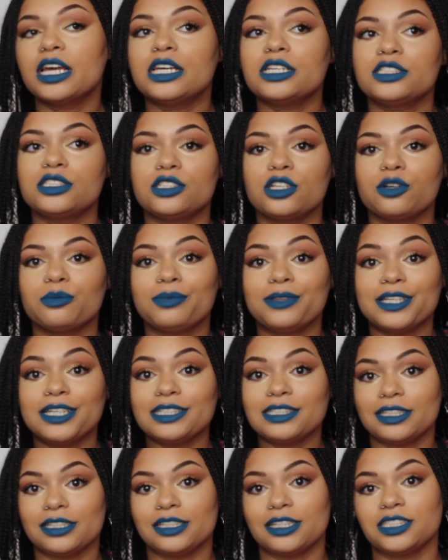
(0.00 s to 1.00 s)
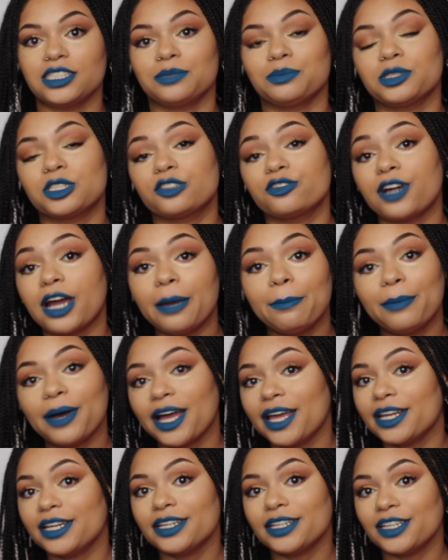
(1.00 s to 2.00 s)
So please hit that subscribe
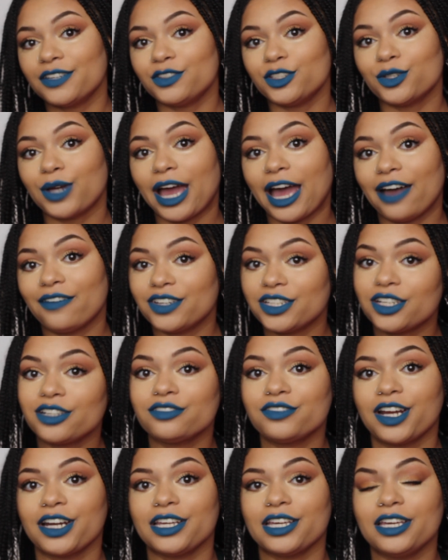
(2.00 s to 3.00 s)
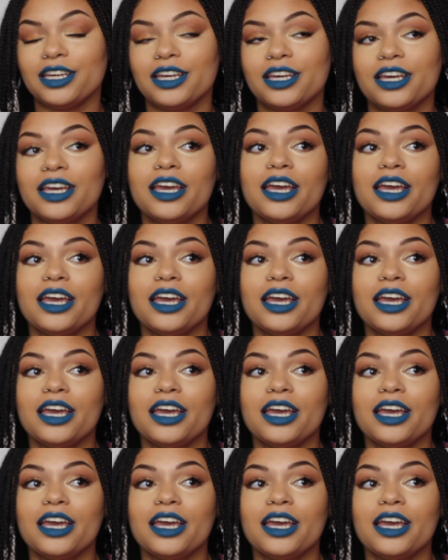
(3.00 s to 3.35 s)
button if you haven't already.